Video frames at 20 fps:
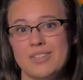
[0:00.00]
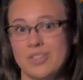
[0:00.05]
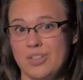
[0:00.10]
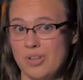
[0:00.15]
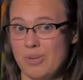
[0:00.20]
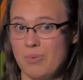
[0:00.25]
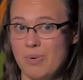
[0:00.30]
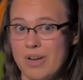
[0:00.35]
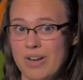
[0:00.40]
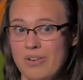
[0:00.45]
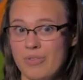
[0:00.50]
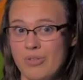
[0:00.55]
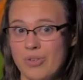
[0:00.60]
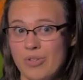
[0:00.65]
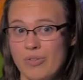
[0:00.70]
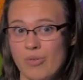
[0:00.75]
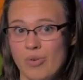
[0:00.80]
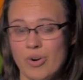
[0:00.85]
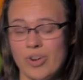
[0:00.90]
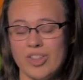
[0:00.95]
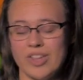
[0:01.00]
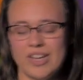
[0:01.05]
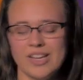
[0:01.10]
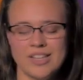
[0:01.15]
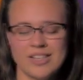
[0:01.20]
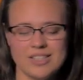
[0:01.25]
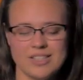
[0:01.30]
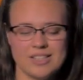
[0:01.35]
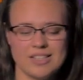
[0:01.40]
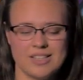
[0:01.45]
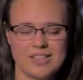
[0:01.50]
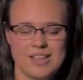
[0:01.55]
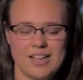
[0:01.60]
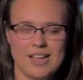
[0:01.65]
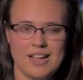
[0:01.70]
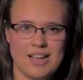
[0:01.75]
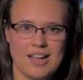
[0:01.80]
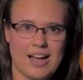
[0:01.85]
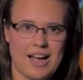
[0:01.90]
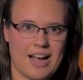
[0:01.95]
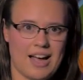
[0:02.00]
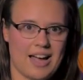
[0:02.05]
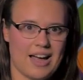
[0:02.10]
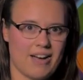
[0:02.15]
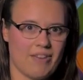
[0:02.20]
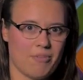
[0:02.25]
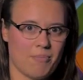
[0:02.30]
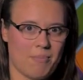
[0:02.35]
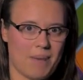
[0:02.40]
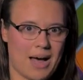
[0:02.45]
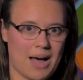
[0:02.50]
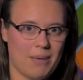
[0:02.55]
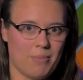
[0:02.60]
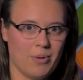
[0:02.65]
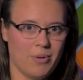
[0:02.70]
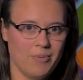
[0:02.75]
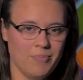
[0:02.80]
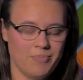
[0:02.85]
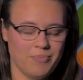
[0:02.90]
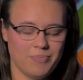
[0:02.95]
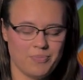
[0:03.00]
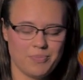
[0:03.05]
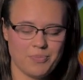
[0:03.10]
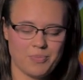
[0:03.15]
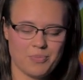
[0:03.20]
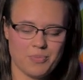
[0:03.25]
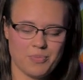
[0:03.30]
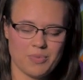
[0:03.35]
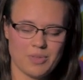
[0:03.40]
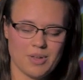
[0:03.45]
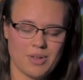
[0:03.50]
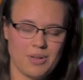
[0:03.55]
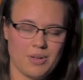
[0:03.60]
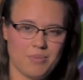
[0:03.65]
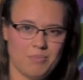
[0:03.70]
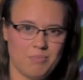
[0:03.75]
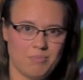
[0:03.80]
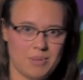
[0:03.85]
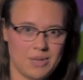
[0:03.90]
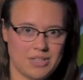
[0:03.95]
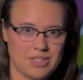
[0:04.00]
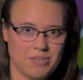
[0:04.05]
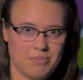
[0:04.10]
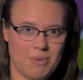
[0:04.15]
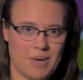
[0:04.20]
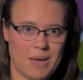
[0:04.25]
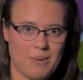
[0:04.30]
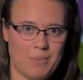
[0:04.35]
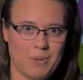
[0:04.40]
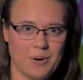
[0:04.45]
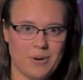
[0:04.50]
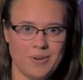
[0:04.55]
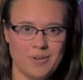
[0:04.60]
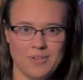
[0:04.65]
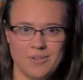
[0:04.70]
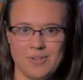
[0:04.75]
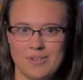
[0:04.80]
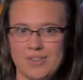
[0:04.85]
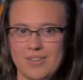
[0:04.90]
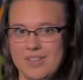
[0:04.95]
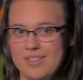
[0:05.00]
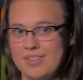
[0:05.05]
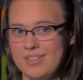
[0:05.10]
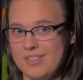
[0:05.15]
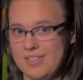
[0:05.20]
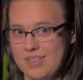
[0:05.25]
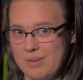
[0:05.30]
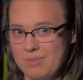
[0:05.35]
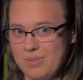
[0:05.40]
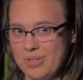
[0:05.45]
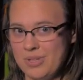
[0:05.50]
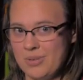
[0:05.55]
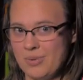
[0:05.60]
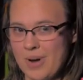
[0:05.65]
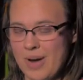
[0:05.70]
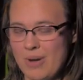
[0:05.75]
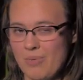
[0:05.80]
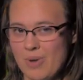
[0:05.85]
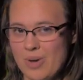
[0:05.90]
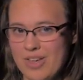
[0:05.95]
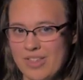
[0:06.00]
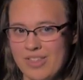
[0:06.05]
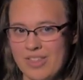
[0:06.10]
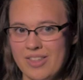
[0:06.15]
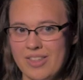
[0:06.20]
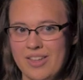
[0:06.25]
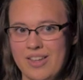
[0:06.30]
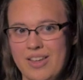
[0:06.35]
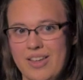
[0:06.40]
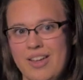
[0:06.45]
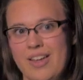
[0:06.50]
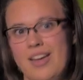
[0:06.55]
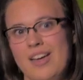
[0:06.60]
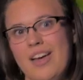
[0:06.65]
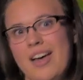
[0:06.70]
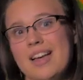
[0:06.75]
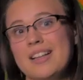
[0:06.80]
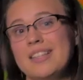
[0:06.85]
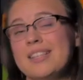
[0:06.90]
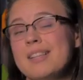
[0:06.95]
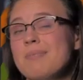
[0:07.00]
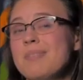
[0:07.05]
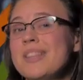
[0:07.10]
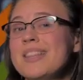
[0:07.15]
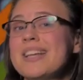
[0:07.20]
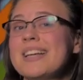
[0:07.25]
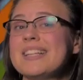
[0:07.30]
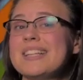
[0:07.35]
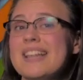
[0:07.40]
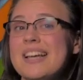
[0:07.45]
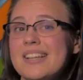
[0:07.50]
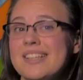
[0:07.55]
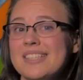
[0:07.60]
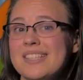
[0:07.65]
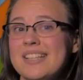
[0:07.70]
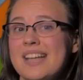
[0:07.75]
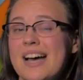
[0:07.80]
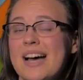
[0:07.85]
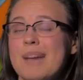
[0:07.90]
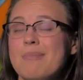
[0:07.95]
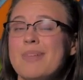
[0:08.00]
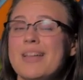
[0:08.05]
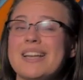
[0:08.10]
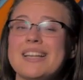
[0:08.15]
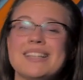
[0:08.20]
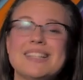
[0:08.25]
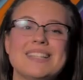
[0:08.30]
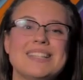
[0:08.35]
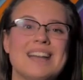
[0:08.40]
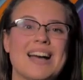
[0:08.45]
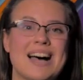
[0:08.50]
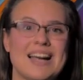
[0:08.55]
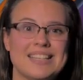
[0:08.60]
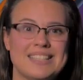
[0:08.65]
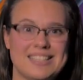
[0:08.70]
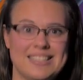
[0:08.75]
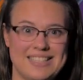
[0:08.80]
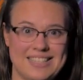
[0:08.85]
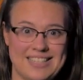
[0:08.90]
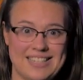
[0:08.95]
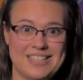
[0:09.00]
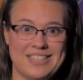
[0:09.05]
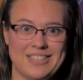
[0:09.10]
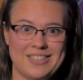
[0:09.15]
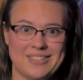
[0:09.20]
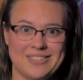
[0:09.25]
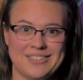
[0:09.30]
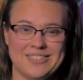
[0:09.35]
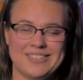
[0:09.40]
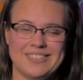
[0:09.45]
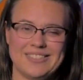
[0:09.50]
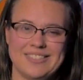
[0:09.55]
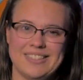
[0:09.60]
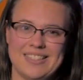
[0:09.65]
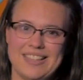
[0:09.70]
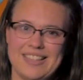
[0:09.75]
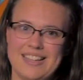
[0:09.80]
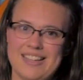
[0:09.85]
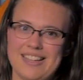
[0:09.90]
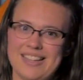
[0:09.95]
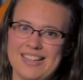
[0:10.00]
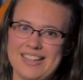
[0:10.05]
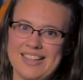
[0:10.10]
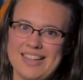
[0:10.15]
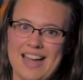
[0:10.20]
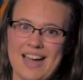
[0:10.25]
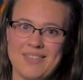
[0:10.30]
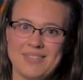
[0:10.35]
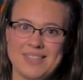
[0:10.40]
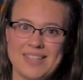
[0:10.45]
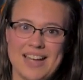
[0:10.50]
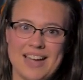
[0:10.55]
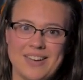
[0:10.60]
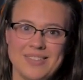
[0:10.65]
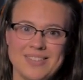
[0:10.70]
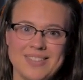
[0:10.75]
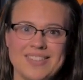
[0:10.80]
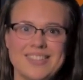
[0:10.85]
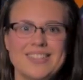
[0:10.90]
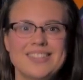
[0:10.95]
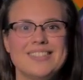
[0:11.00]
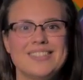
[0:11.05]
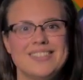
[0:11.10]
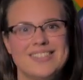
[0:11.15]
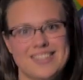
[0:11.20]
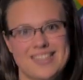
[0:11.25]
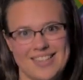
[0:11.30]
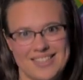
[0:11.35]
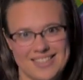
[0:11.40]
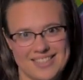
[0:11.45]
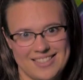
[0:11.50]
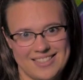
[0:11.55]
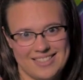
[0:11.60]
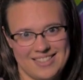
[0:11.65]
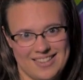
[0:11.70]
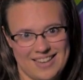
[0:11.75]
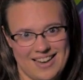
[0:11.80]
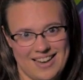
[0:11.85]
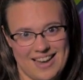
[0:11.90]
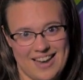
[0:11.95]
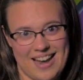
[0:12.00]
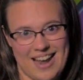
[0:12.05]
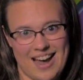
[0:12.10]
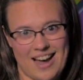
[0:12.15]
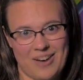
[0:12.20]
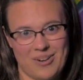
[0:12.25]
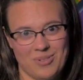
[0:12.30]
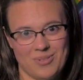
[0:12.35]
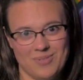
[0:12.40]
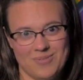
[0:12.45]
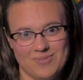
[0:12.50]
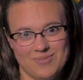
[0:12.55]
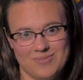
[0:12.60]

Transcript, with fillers: So you ready for the four things? I have a Bible, piece of paper, something to write with, and something that tells time that is not digital. Countdown starts now.